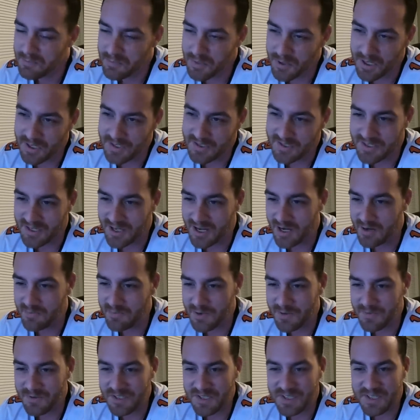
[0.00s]
but um,
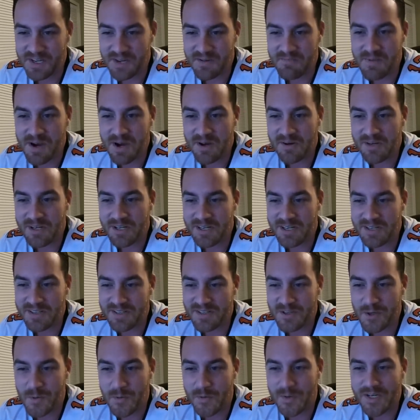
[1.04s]
it was the
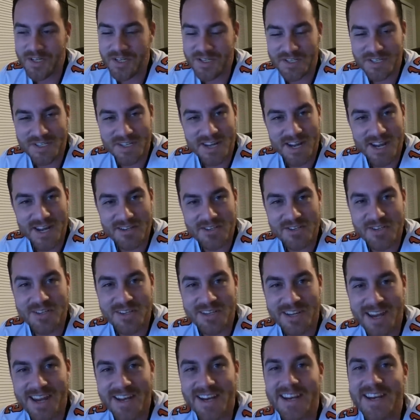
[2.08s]
American tourist
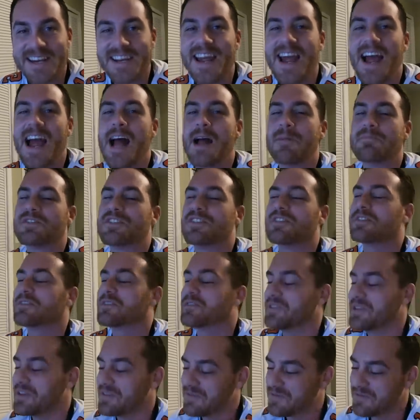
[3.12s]
sketch, and it
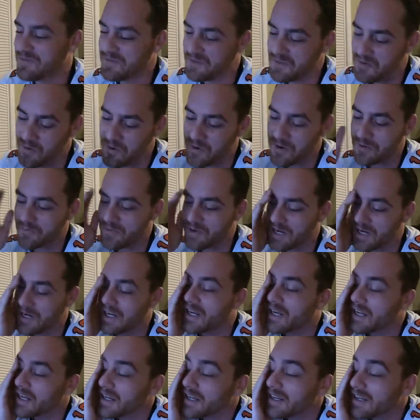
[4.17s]
absolutely floored me.
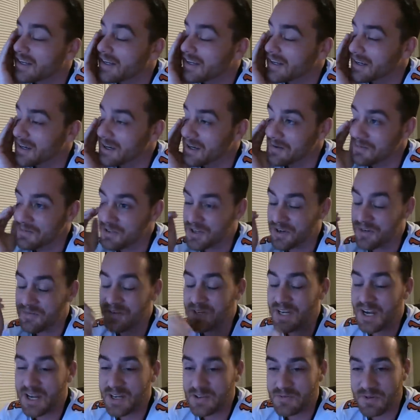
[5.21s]
Um, so if
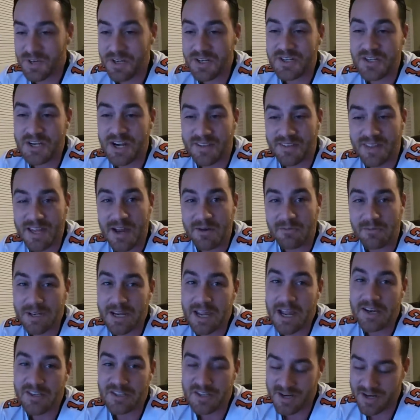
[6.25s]
you guys want to check that
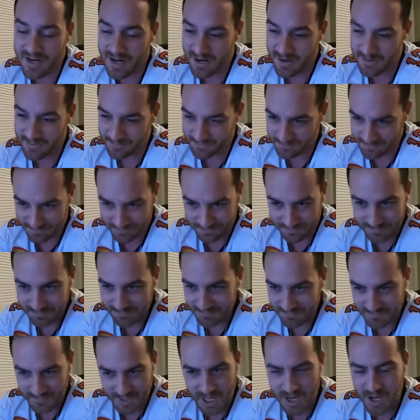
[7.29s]
reaction out,
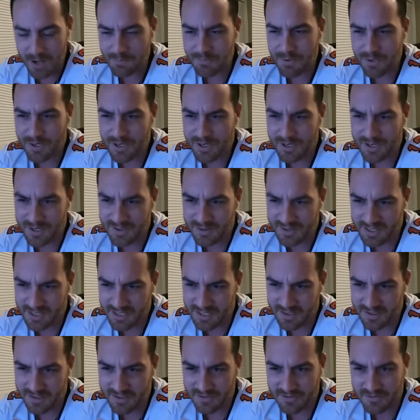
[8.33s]
I'll put it in
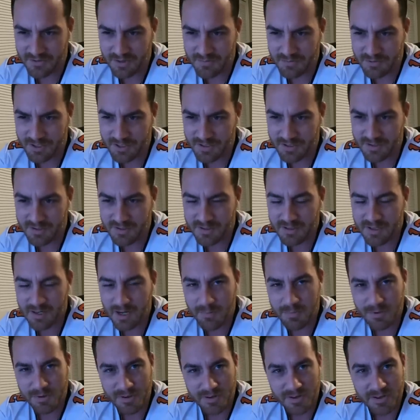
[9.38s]
the uh, description.
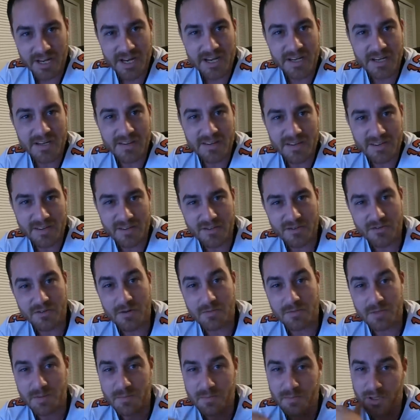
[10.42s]
I'll put the link in the
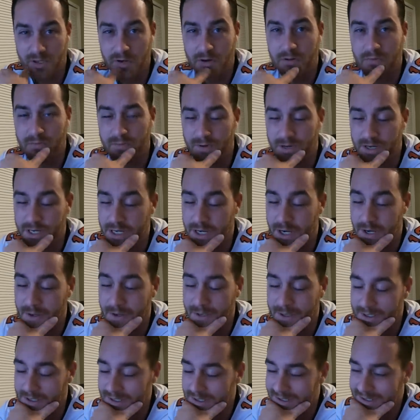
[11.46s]
description below the video.